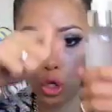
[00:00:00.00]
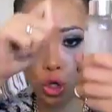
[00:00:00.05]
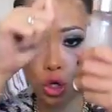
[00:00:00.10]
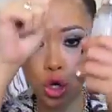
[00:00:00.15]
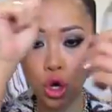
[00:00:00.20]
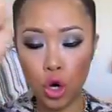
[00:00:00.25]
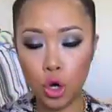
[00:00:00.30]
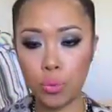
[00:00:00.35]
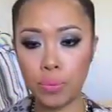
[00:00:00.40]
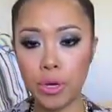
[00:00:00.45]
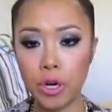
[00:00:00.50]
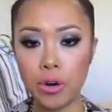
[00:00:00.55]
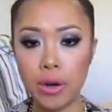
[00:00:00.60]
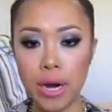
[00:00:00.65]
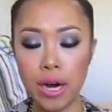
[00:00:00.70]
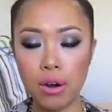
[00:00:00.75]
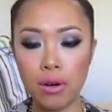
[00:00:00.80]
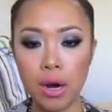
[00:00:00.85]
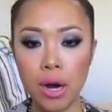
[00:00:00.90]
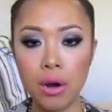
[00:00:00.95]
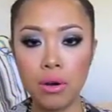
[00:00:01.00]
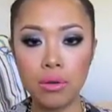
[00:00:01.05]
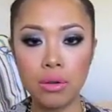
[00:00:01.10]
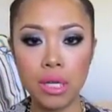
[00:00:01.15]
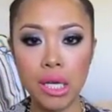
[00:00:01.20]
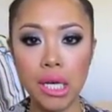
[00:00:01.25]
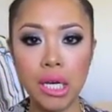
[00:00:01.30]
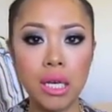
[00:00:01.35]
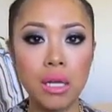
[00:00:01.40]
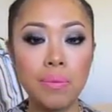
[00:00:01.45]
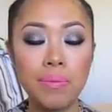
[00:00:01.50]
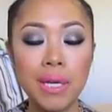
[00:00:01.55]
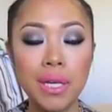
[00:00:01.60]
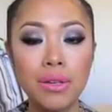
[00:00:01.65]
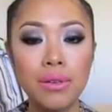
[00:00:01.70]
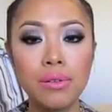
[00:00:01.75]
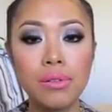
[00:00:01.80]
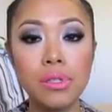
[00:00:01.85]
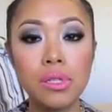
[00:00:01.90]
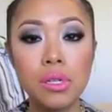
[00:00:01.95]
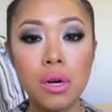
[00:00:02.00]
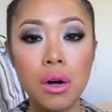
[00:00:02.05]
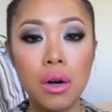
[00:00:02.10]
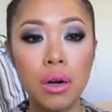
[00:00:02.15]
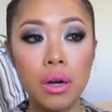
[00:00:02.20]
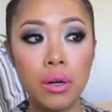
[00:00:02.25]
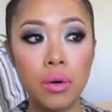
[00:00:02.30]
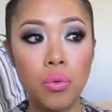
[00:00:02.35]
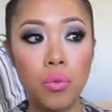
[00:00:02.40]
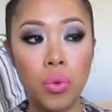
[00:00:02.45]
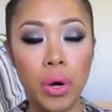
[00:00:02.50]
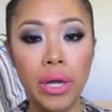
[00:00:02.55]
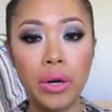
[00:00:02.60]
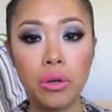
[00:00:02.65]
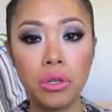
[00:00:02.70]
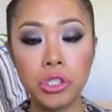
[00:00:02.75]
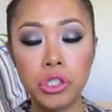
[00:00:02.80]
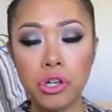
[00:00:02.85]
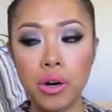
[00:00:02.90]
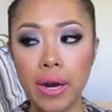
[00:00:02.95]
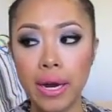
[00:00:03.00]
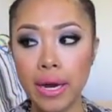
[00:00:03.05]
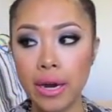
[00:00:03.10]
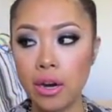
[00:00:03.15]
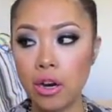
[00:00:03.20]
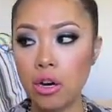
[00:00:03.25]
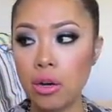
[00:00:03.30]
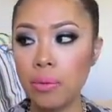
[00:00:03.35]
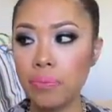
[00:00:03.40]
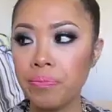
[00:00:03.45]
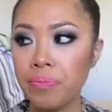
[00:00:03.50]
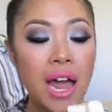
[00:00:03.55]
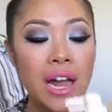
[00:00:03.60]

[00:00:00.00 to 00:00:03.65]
comb your hair out. It can be used on wet or dry hair.